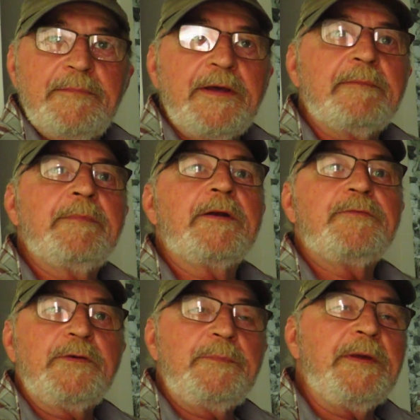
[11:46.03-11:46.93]
I met a
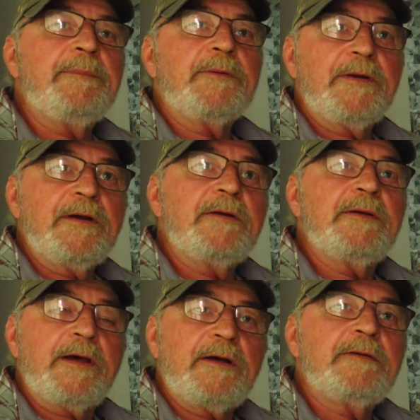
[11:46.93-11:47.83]
few people here.
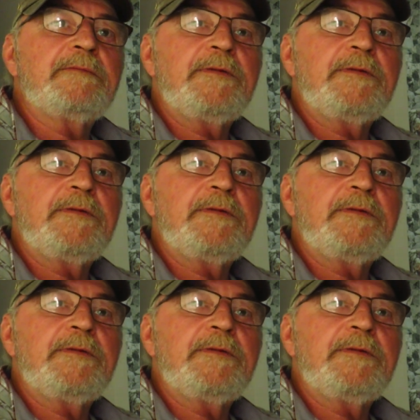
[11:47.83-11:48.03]
Yeah.